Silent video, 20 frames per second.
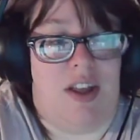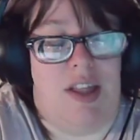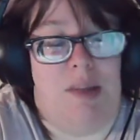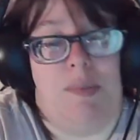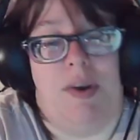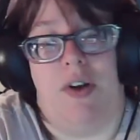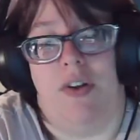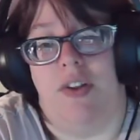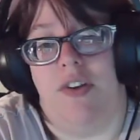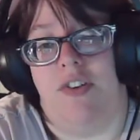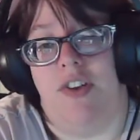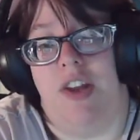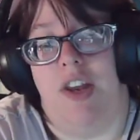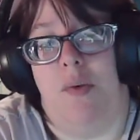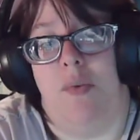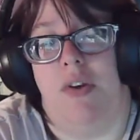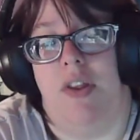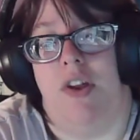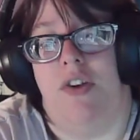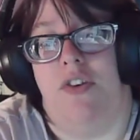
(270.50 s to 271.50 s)
in the middle of the city
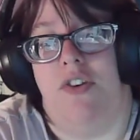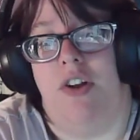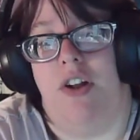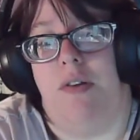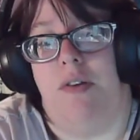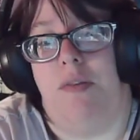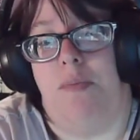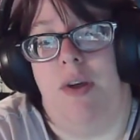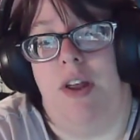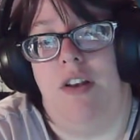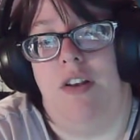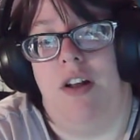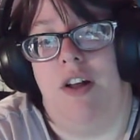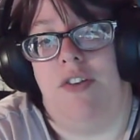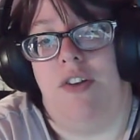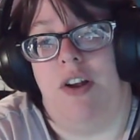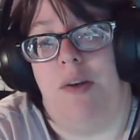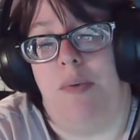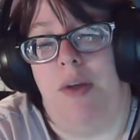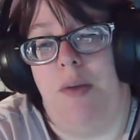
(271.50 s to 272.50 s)
where there's a ton
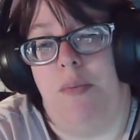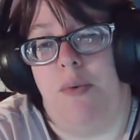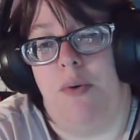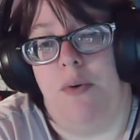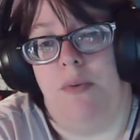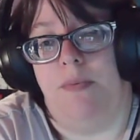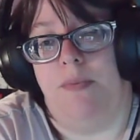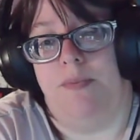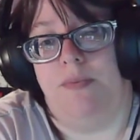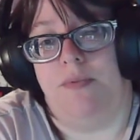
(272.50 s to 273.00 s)
of people.